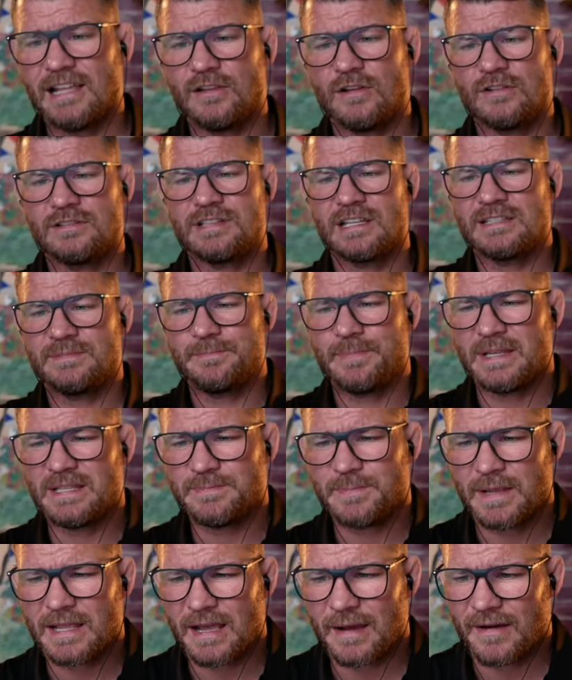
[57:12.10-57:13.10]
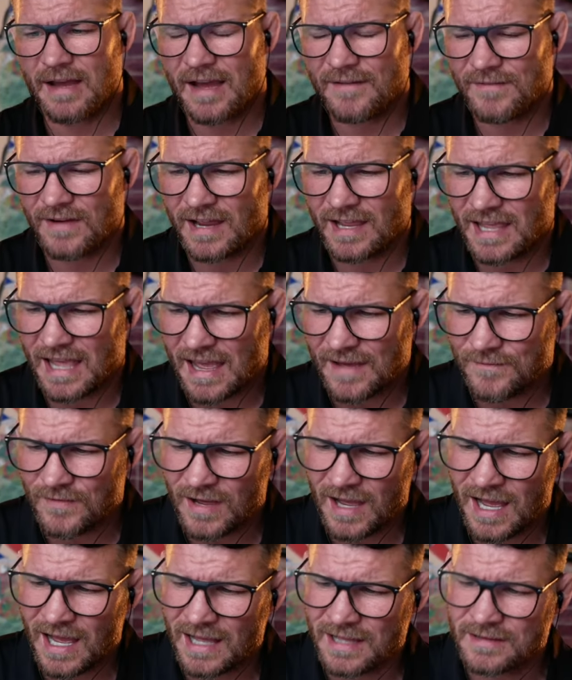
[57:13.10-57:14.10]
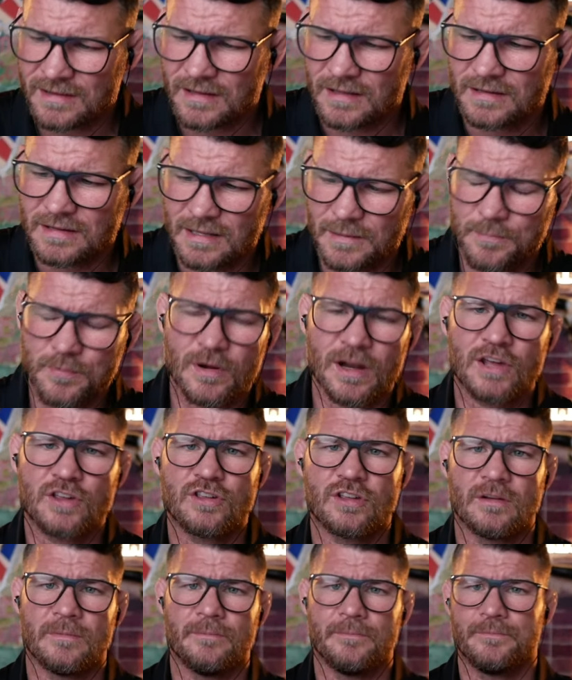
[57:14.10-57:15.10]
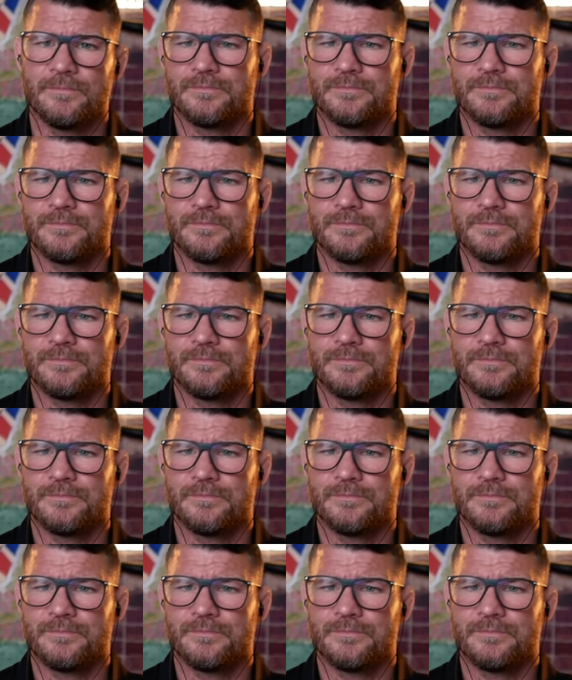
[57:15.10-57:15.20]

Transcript: says, Bisping, have I ever had depression?